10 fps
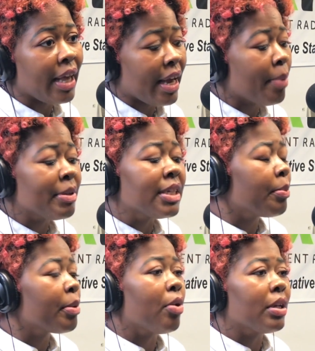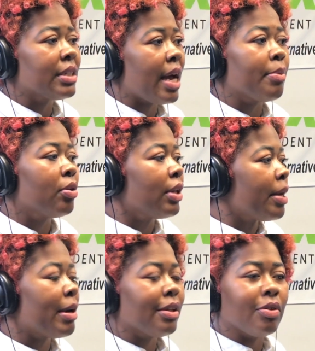Like, I be telling people all the time, don't let
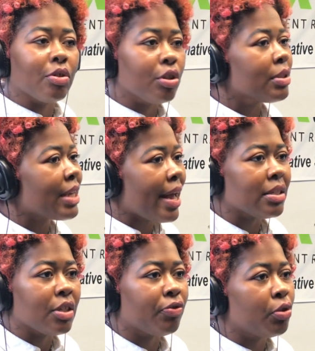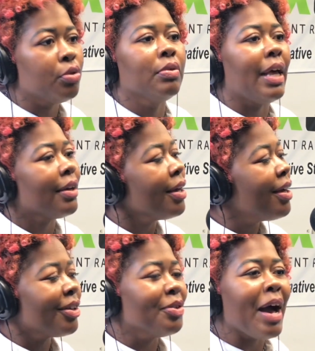my little cute statuses fool you. Like,
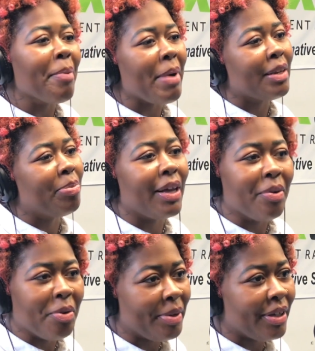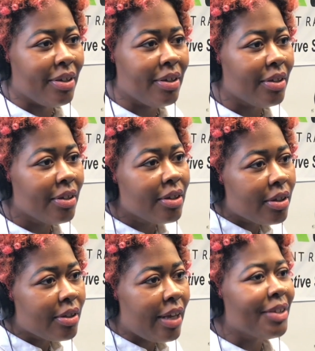you're not about to play with me. Oh, you hood.
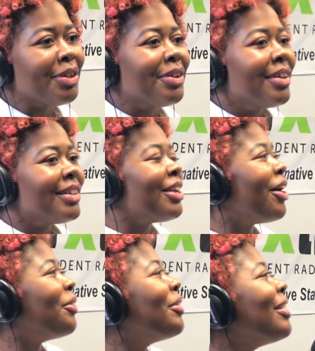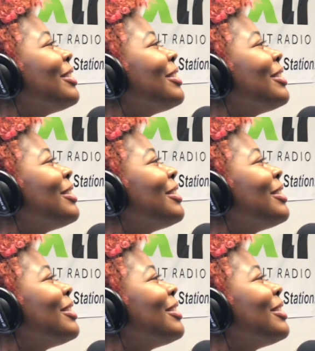The hood coming out right now.